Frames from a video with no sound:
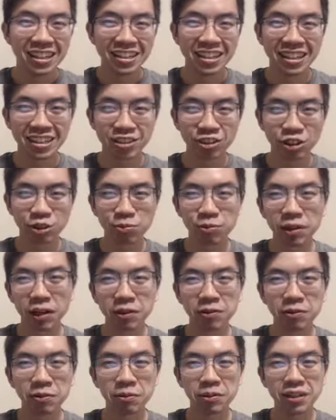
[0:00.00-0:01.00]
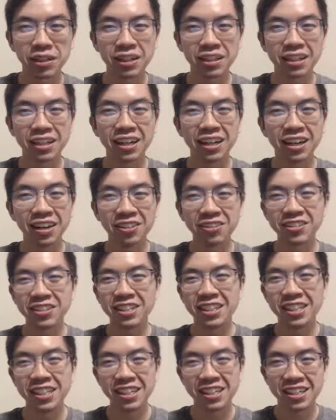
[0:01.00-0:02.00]
This was probably the
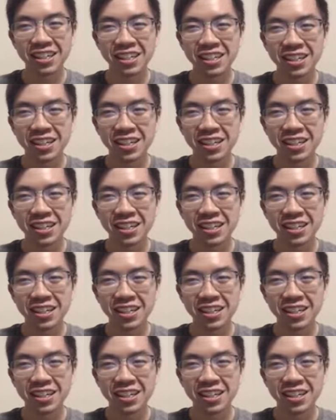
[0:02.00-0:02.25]
only...